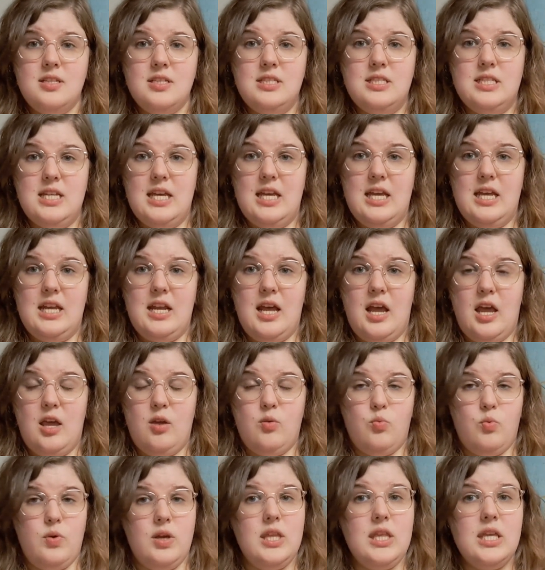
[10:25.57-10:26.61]
did a
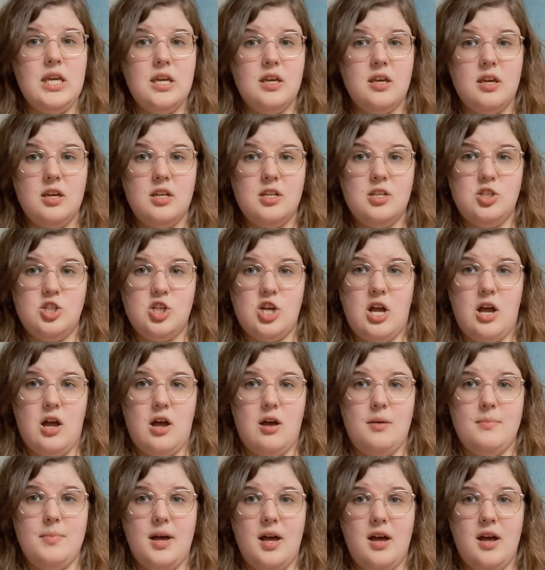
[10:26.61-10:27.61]
really good job